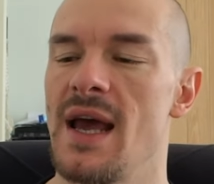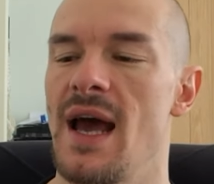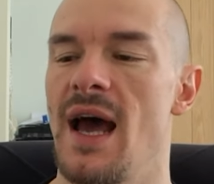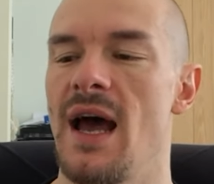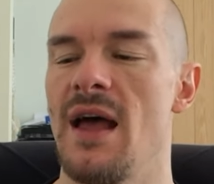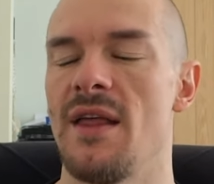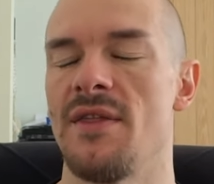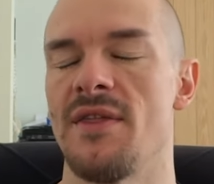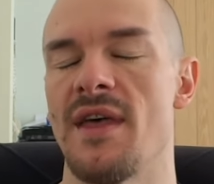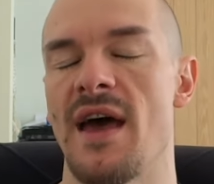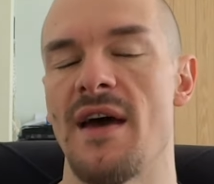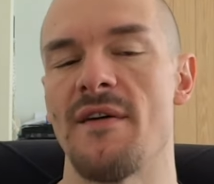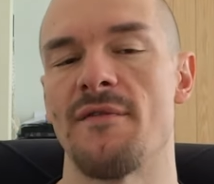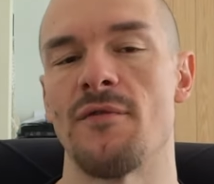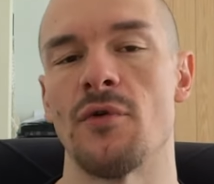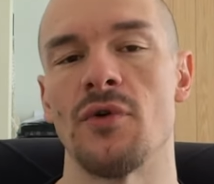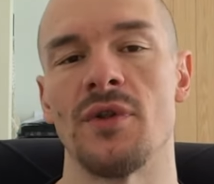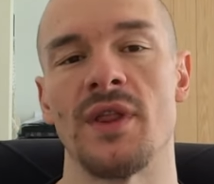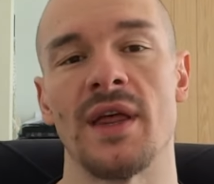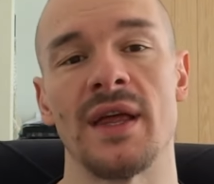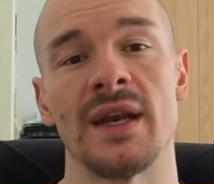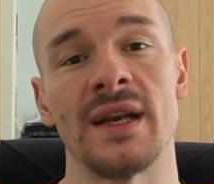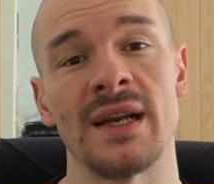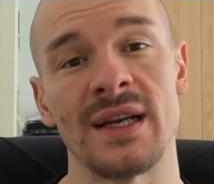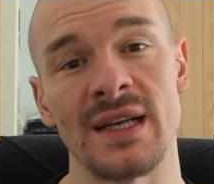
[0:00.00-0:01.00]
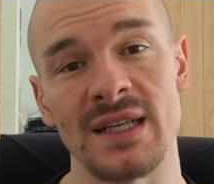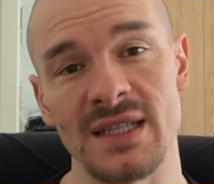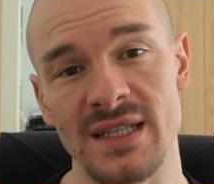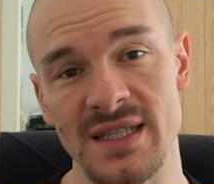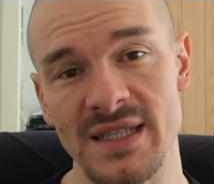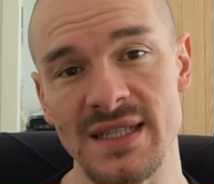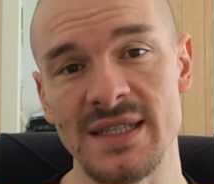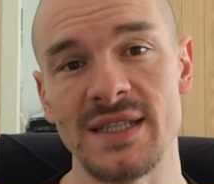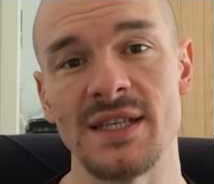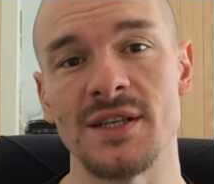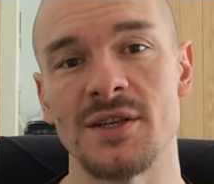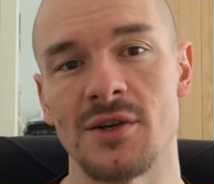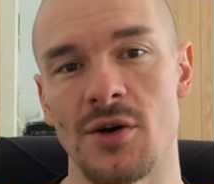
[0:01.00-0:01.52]
and therefore they did a
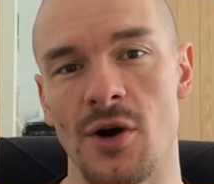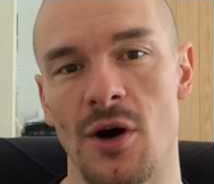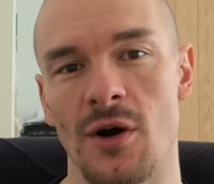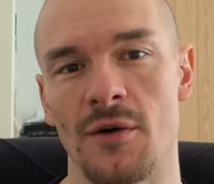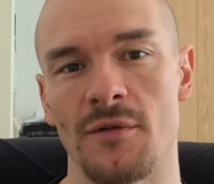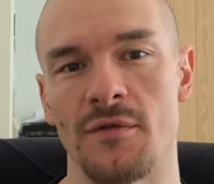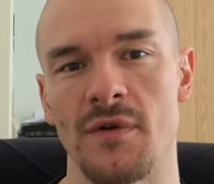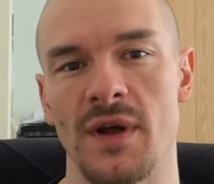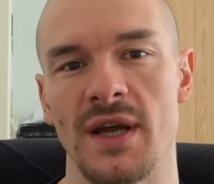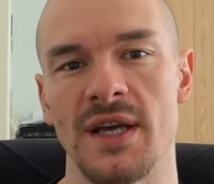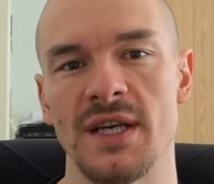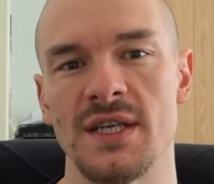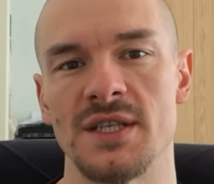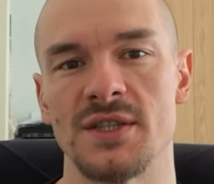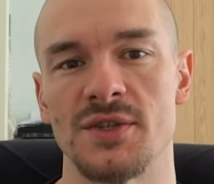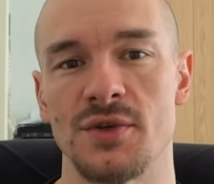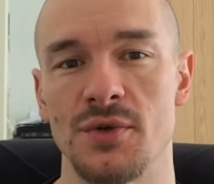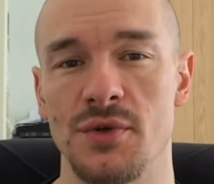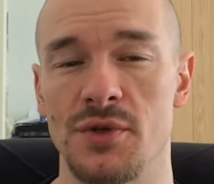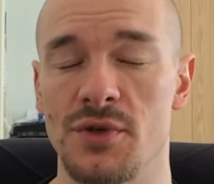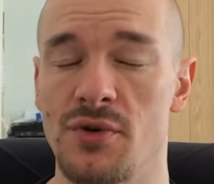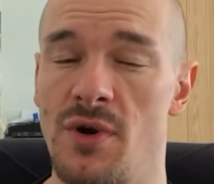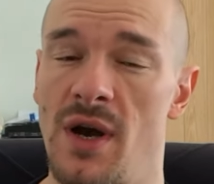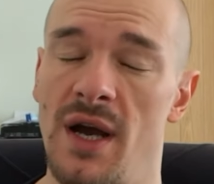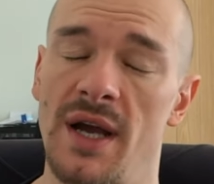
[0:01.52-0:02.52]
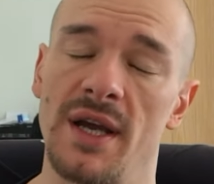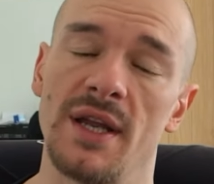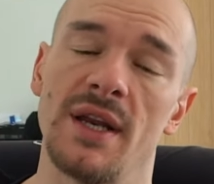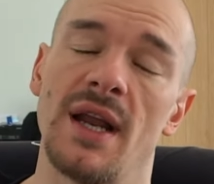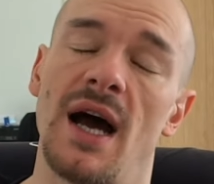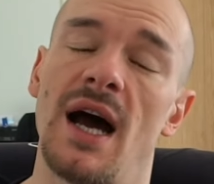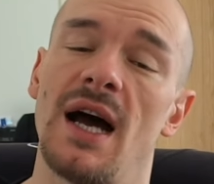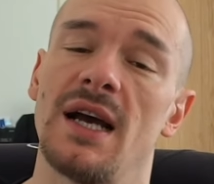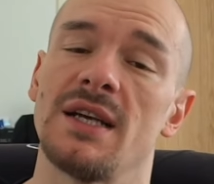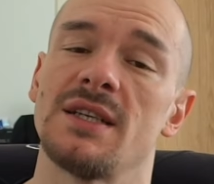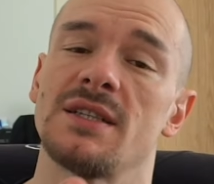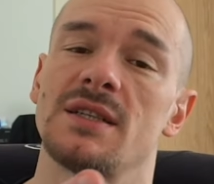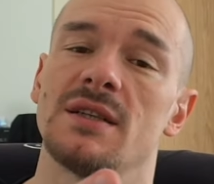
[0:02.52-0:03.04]
seated calf raise to try and
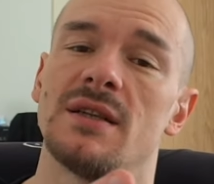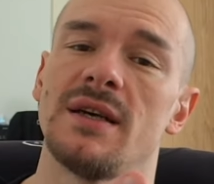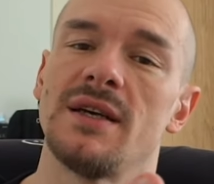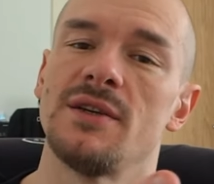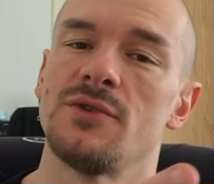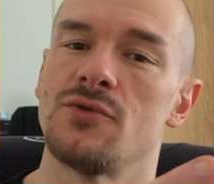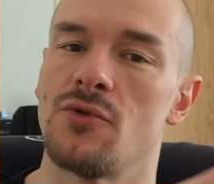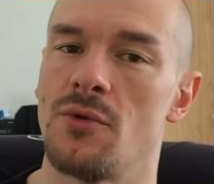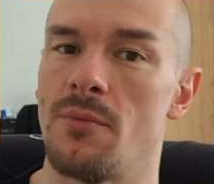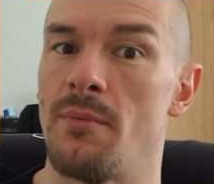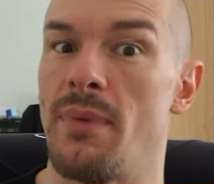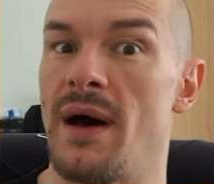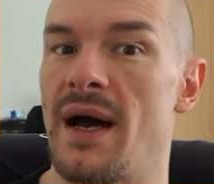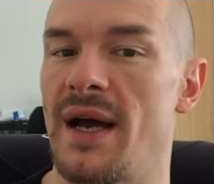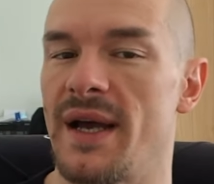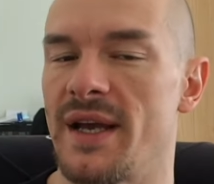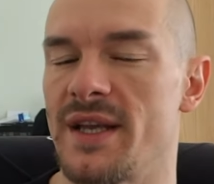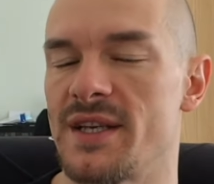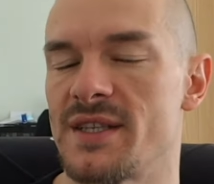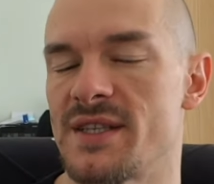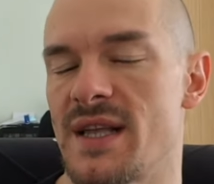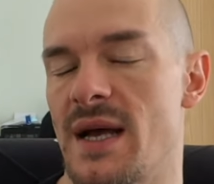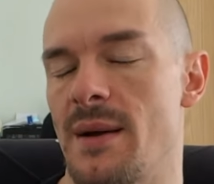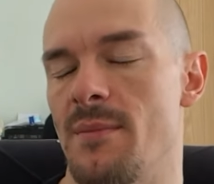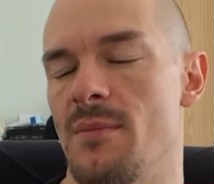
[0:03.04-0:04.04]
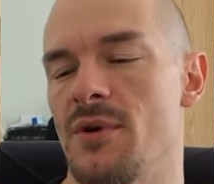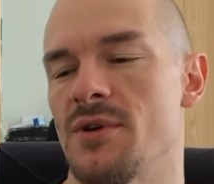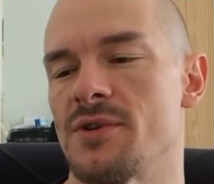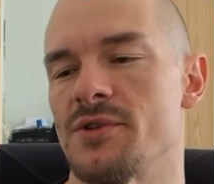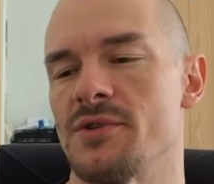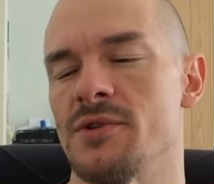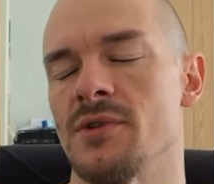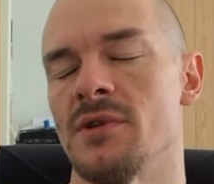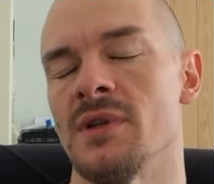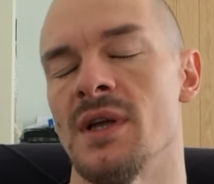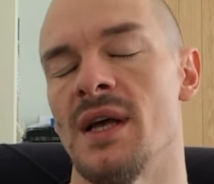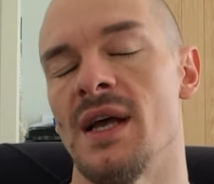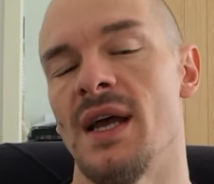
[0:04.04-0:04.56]
isolate or bias that
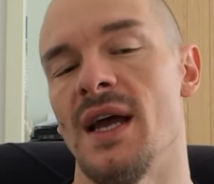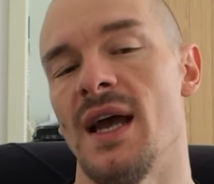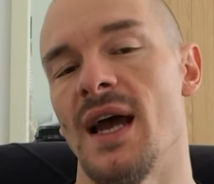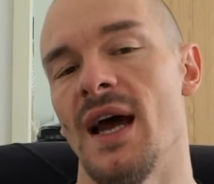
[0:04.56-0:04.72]
muscle.